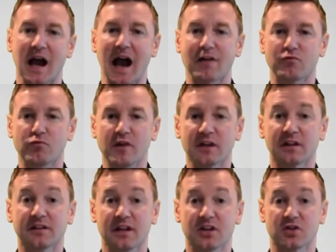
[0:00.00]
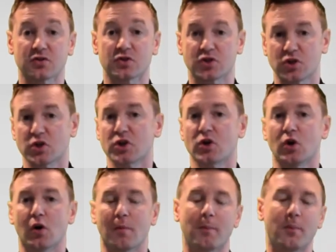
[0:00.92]
and real additions to
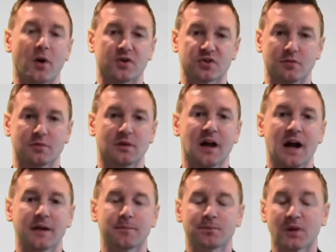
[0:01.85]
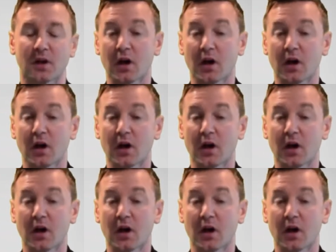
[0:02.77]
your bottom line.